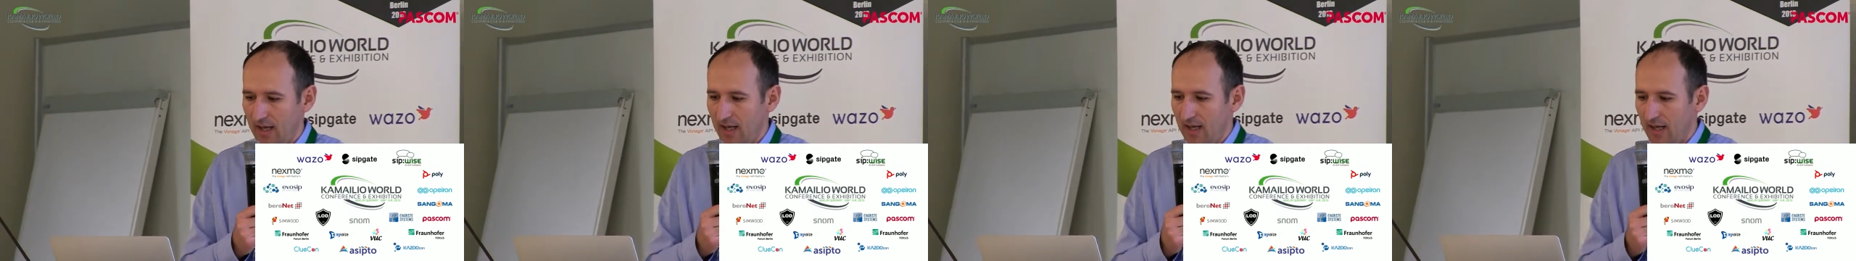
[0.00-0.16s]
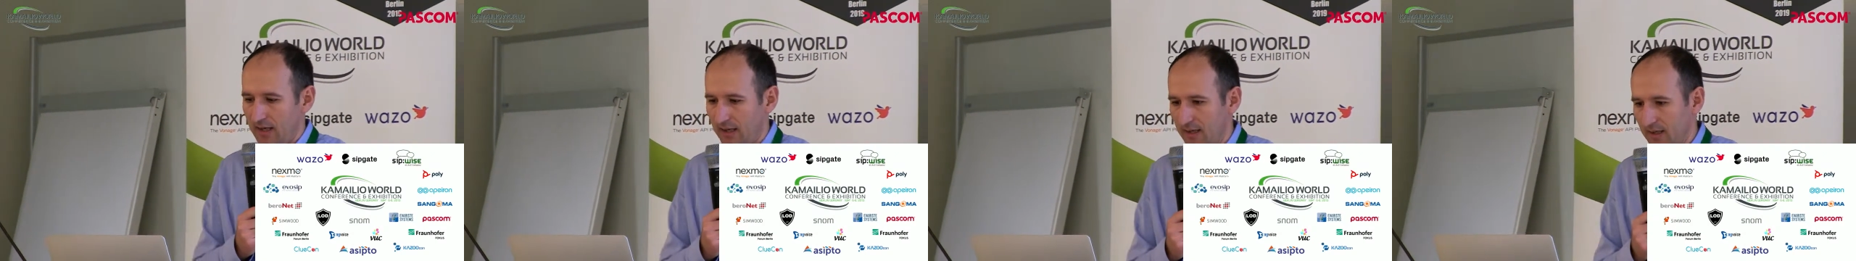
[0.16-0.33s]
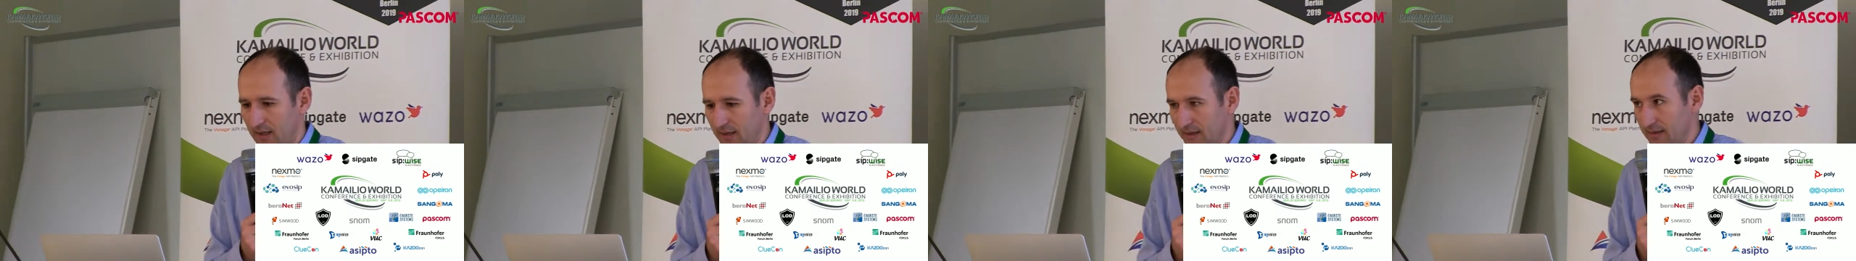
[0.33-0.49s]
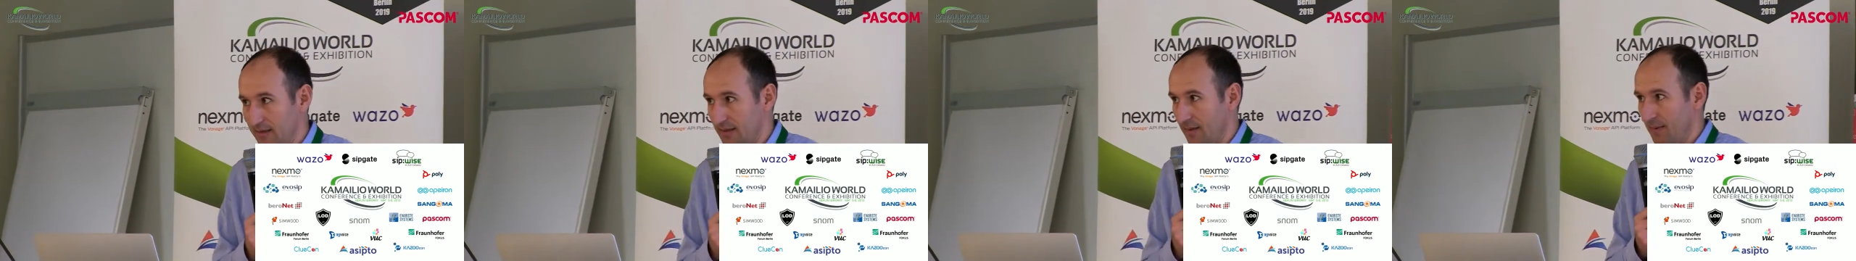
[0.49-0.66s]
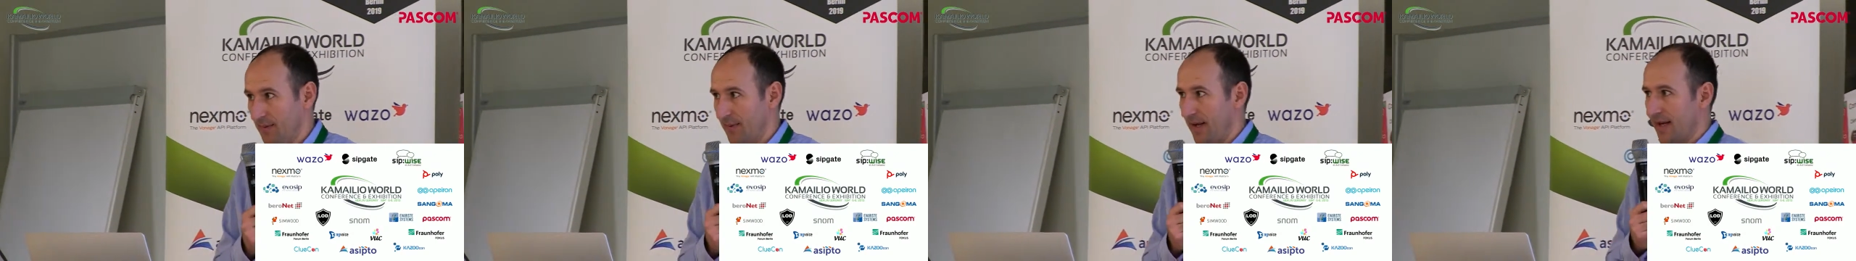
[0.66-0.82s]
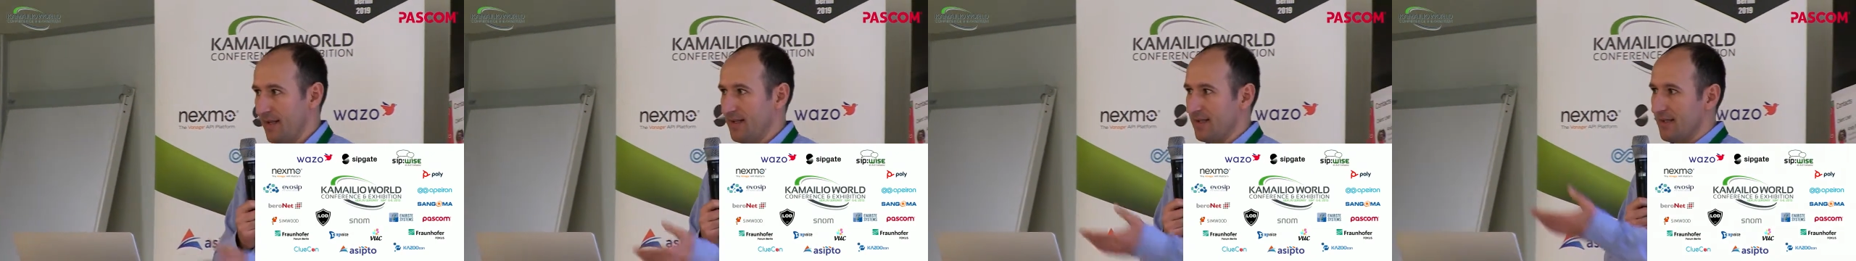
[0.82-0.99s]
The
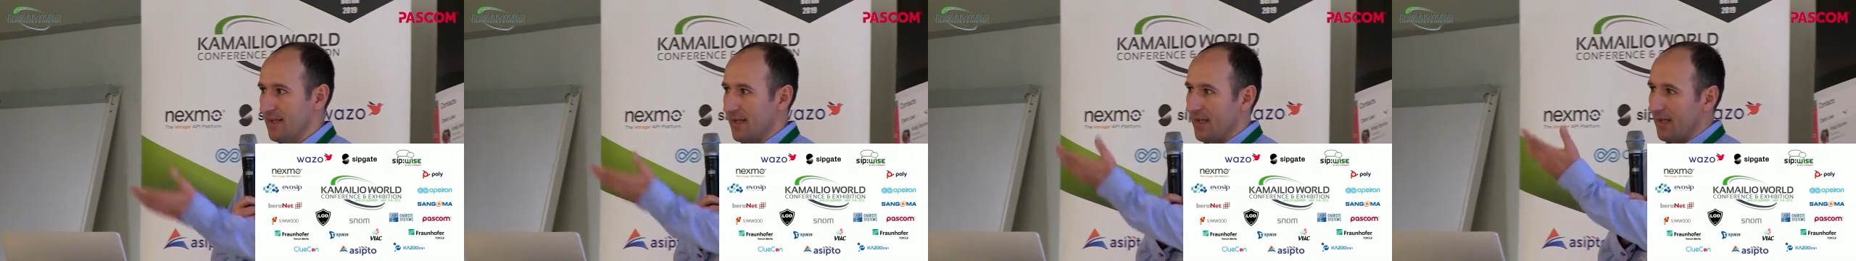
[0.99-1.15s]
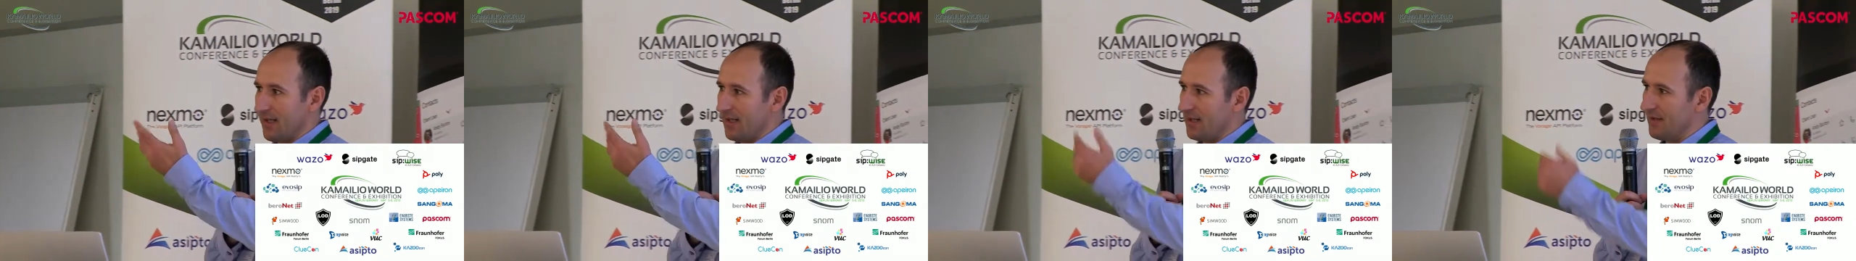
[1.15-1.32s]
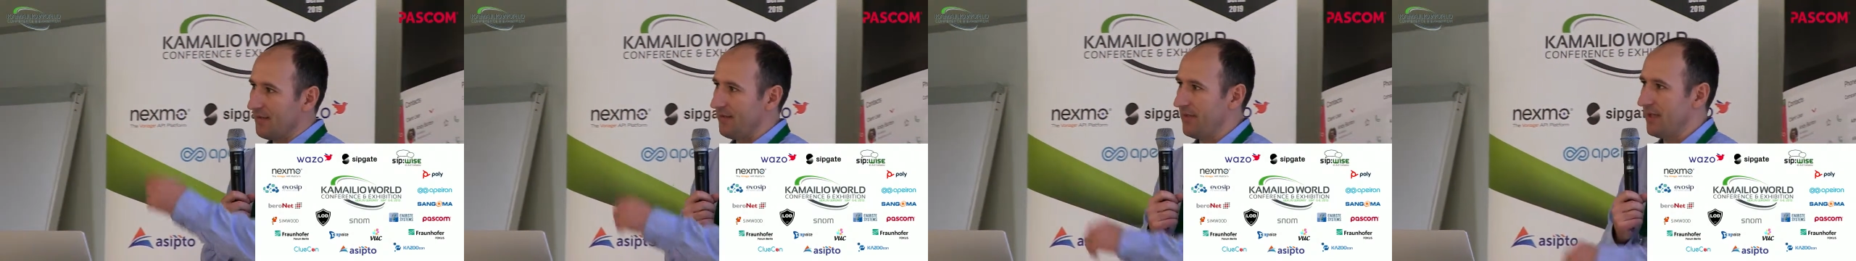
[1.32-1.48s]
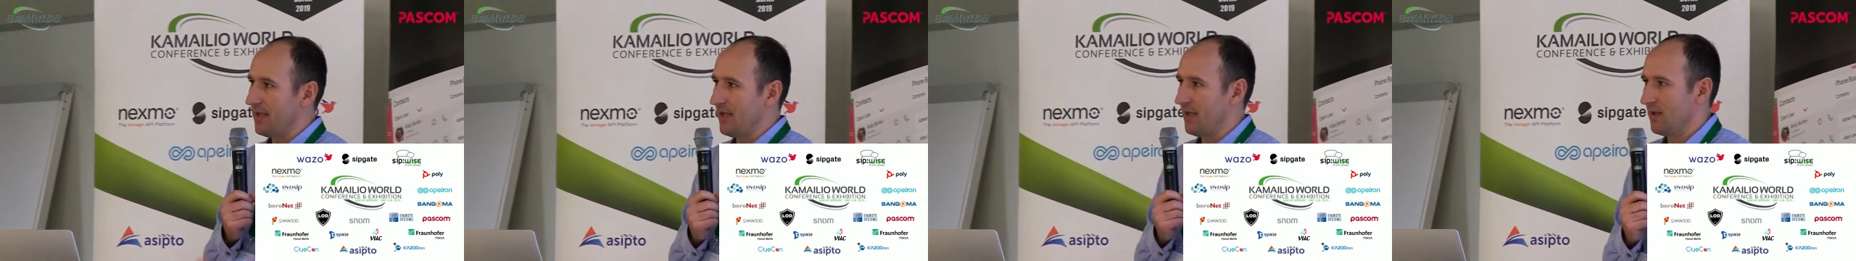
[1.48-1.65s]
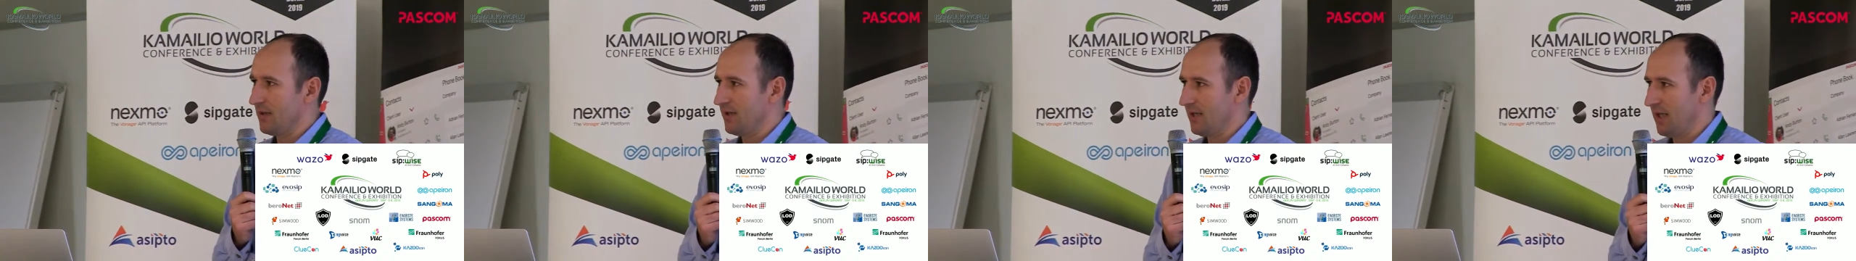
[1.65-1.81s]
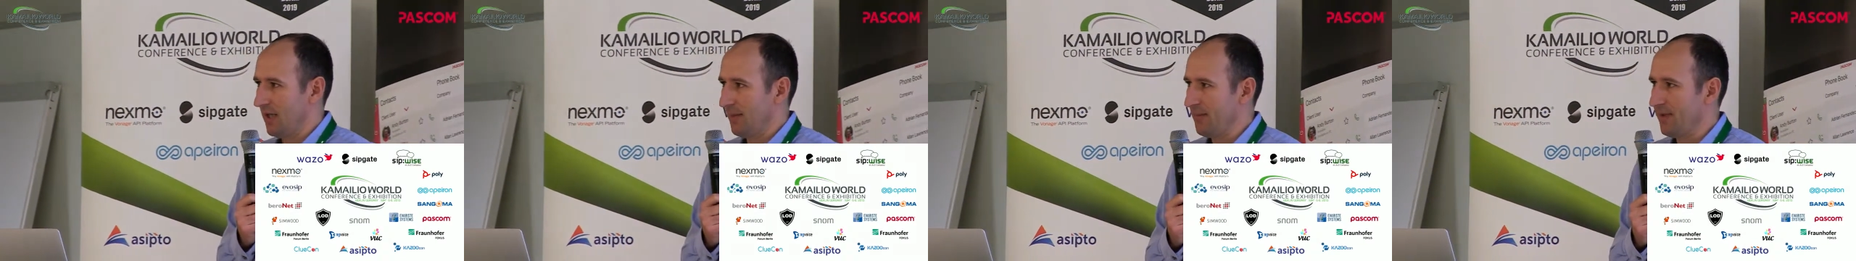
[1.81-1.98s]
amazing video
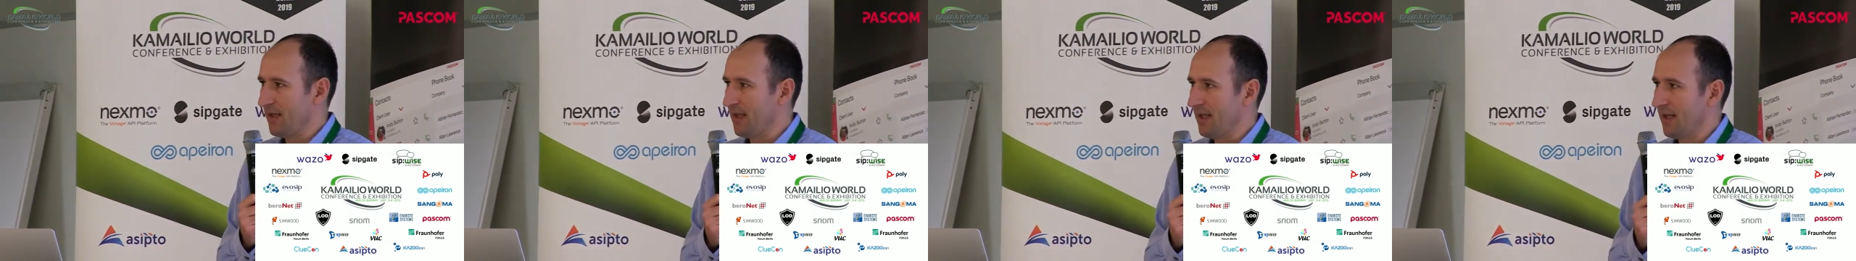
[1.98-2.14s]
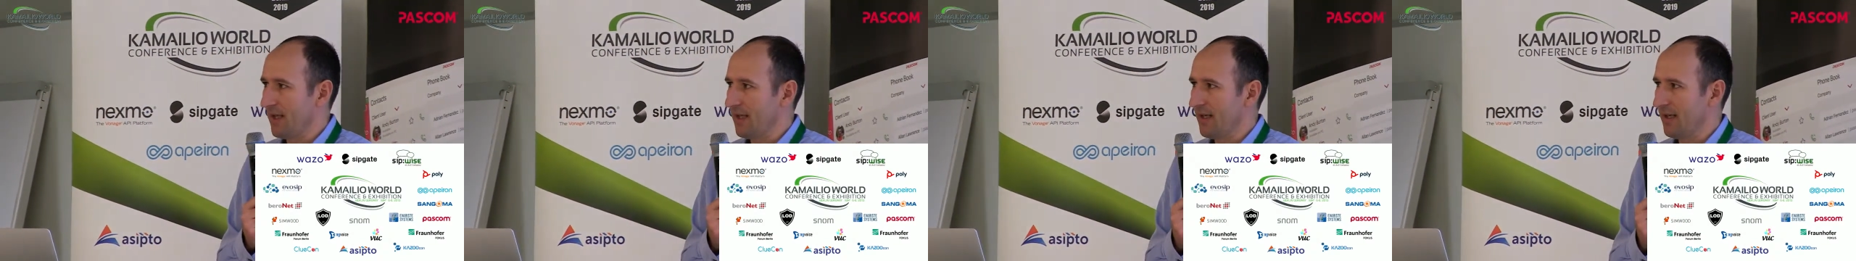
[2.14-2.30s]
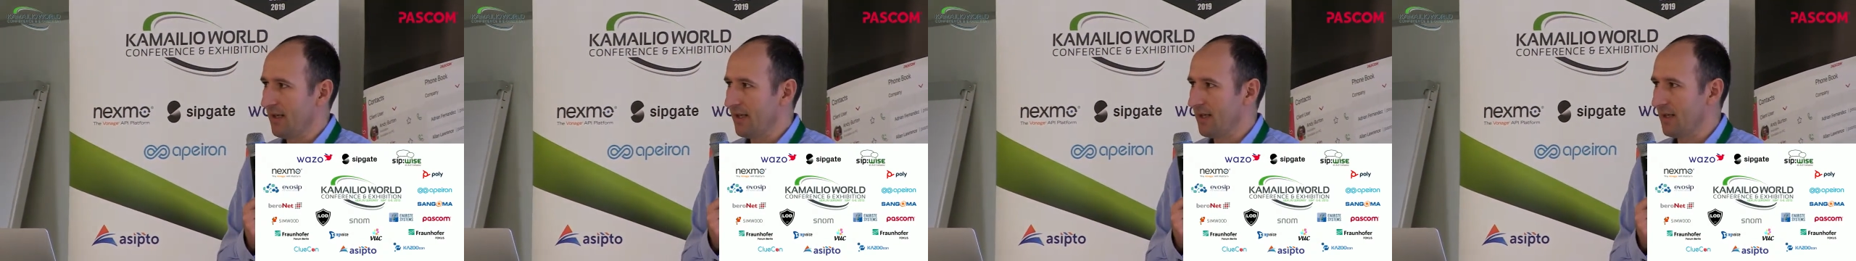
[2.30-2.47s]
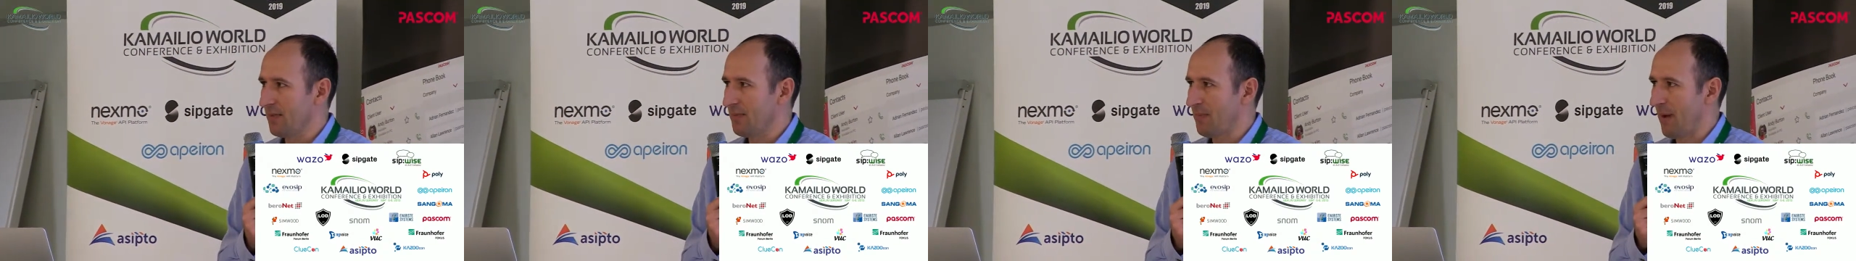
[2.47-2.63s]
team here,